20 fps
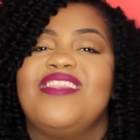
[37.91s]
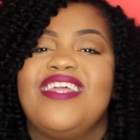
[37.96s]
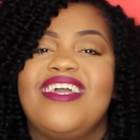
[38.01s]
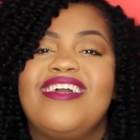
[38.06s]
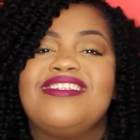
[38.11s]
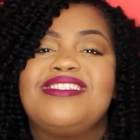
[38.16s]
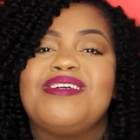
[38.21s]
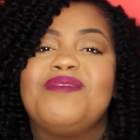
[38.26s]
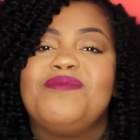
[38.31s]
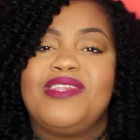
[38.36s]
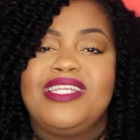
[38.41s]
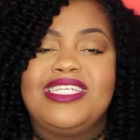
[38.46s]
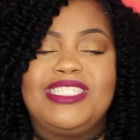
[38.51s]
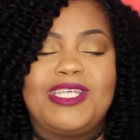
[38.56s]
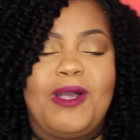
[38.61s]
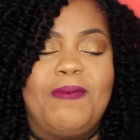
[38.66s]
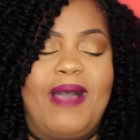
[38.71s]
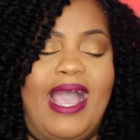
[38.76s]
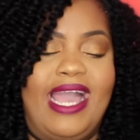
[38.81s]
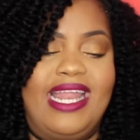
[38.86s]
but there's some really
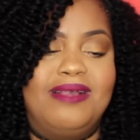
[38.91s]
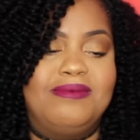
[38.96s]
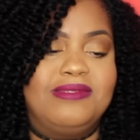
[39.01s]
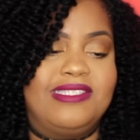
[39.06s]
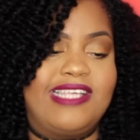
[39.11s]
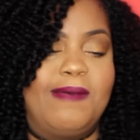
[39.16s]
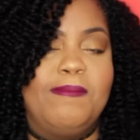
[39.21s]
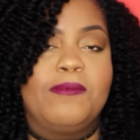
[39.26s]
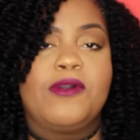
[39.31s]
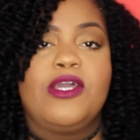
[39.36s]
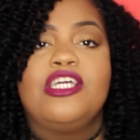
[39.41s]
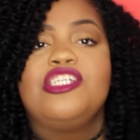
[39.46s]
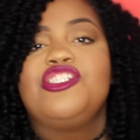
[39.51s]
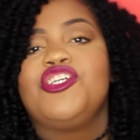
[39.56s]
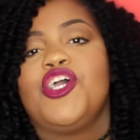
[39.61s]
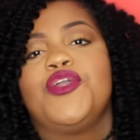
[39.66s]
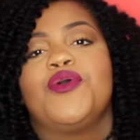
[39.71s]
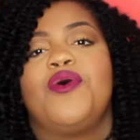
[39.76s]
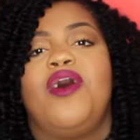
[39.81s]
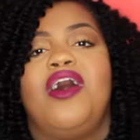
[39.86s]
dope items, so I'm going to
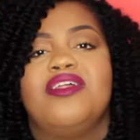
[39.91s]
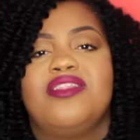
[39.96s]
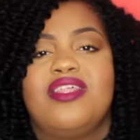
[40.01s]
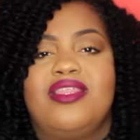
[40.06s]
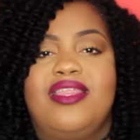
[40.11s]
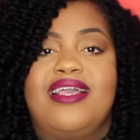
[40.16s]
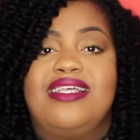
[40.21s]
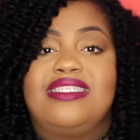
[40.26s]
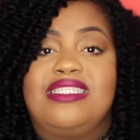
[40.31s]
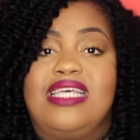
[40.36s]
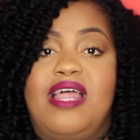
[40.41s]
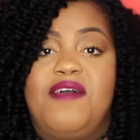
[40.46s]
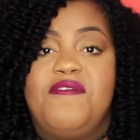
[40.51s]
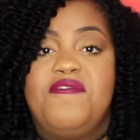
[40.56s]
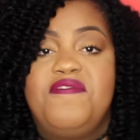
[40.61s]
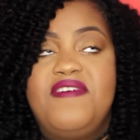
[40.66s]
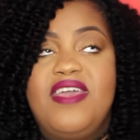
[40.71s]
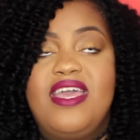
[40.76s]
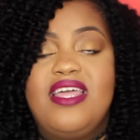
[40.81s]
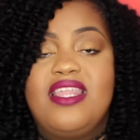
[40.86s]
show you all the things that I
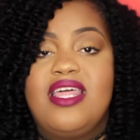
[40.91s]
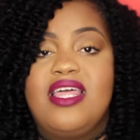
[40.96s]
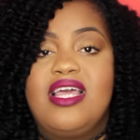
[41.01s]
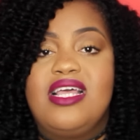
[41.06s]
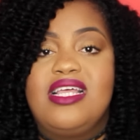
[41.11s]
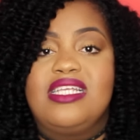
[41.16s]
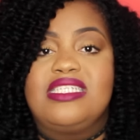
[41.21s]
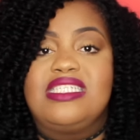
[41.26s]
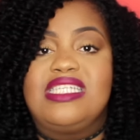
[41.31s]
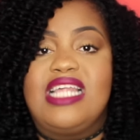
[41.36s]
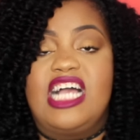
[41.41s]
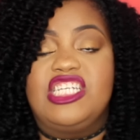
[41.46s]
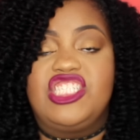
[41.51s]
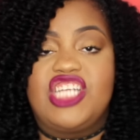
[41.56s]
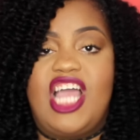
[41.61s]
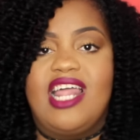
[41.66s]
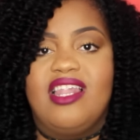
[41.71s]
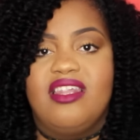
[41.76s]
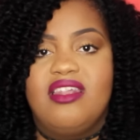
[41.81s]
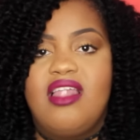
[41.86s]
fit slash
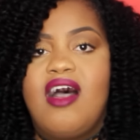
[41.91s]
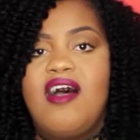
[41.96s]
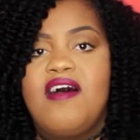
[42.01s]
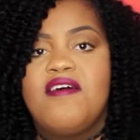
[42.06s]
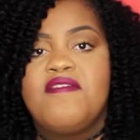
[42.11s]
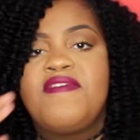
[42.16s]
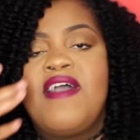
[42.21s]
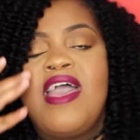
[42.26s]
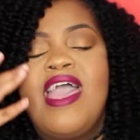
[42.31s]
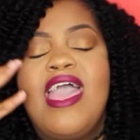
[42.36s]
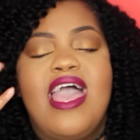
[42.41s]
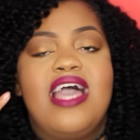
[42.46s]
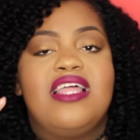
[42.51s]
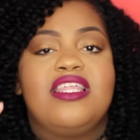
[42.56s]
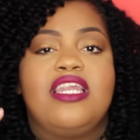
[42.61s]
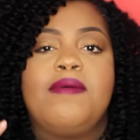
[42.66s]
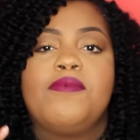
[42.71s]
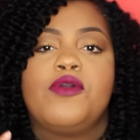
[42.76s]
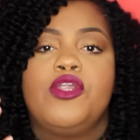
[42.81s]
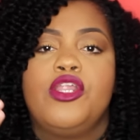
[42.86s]
I love,
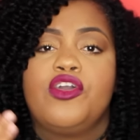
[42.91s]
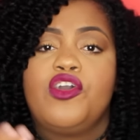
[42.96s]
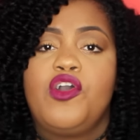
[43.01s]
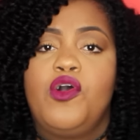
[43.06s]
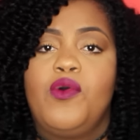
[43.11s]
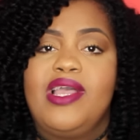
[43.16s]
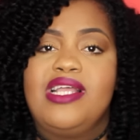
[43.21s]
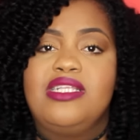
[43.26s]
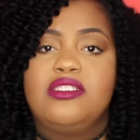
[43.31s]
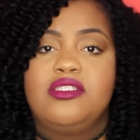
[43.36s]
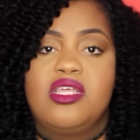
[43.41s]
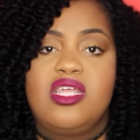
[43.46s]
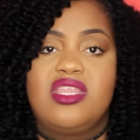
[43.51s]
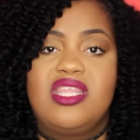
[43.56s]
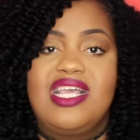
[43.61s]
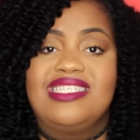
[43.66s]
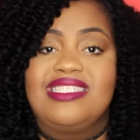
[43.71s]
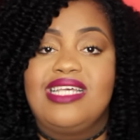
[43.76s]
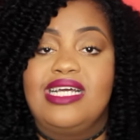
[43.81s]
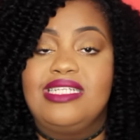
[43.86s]
and then I'm going to go into the
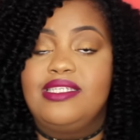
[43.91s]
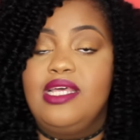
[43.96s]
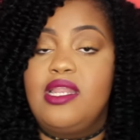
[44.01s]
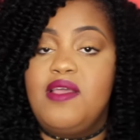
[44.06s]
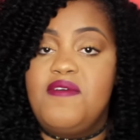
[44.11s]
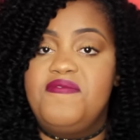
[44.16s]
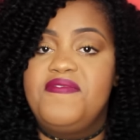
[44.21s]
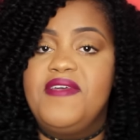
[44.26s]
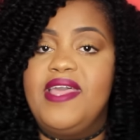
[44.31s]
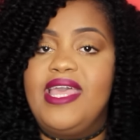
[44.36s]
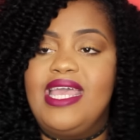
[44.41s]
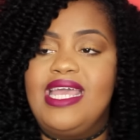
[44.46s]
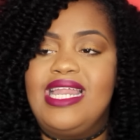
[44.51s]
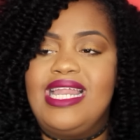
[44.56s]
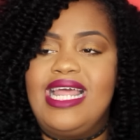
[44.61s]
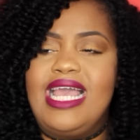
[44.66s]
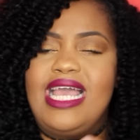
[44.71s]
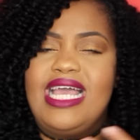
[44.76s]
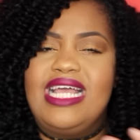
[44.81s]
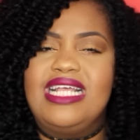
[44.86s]
things that didn't
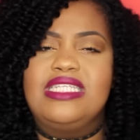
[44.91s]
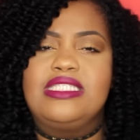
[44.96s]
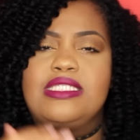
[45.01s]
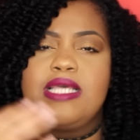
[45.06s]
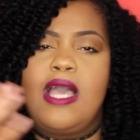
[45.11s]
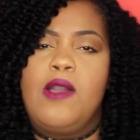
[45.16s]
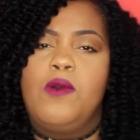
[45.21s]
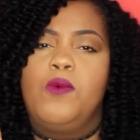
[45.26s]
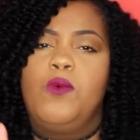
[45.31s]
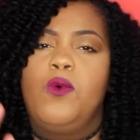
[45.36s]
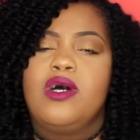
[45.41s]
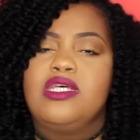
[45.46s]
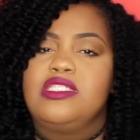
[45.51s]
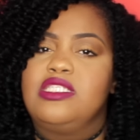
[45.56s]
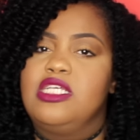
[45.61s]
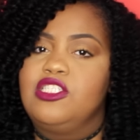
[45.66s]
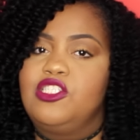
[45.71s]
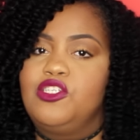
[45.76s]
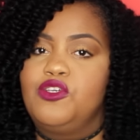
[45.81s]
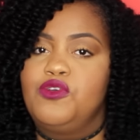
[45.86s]
fit and I
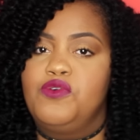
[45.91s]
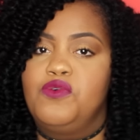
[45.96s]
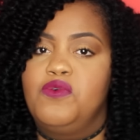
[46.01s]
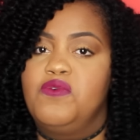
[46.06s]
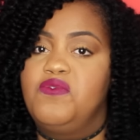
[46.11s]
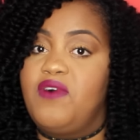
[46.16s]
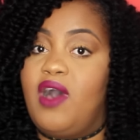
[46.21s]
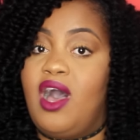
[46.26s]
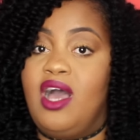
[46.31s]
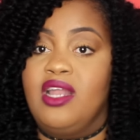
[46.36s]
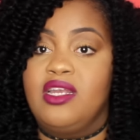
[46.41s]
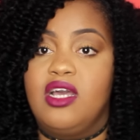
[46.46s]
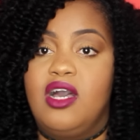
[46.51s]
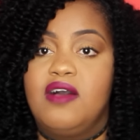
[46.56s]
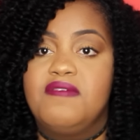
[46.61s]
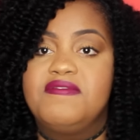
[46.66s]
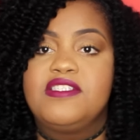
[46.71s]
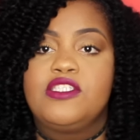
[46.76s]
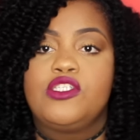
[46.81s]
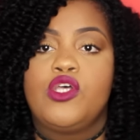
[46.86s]
wasn't too fond
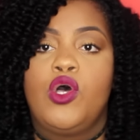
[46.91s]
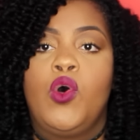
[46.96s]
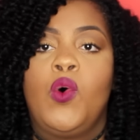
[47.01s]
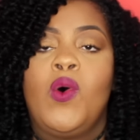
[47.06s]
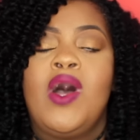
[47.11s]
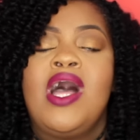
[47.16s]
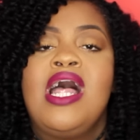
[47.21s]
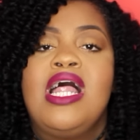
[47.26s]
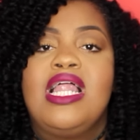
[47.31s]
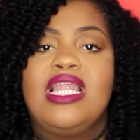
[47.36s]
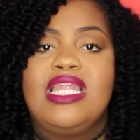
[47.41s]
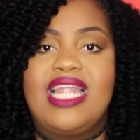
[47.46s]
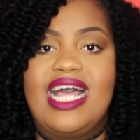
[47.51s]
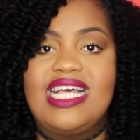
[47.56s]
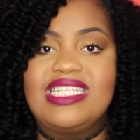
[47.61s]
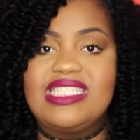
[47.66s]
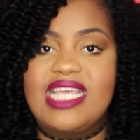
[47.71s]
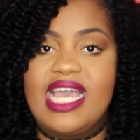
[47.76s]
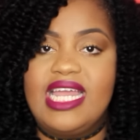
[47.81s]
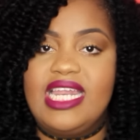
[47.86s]
of. So
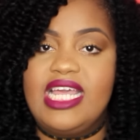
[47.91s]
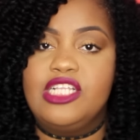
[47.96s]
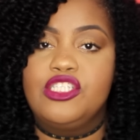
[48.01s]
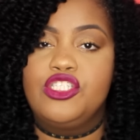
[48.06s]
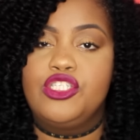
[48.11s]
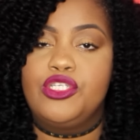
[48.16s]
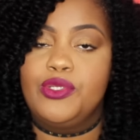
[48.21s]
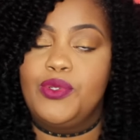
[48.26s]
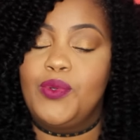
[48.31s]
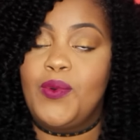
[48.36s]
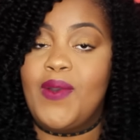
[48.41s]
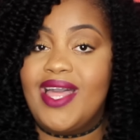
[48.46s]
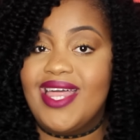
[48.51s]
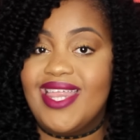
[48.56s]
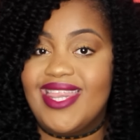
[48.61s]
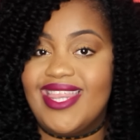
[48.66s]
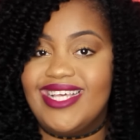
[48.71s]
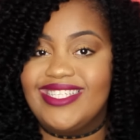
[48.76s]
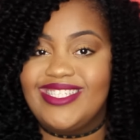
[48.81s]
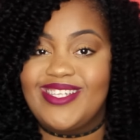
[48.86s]
let's get into
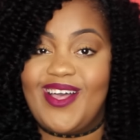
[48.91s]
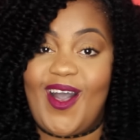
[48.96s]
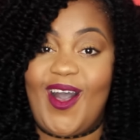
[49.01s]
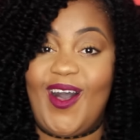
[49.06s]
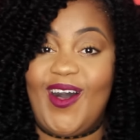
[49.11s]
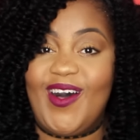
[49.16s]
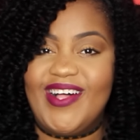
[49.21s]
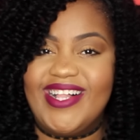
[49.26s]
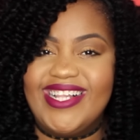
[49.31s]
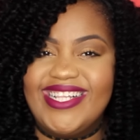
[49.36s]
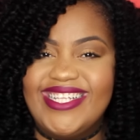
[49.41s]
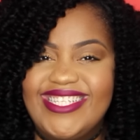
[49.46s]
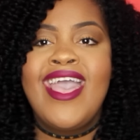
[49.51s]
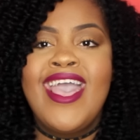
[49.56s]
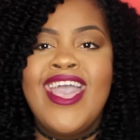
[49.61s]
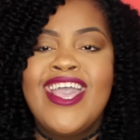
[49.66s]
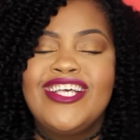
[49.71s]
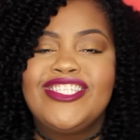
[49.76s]
this haul.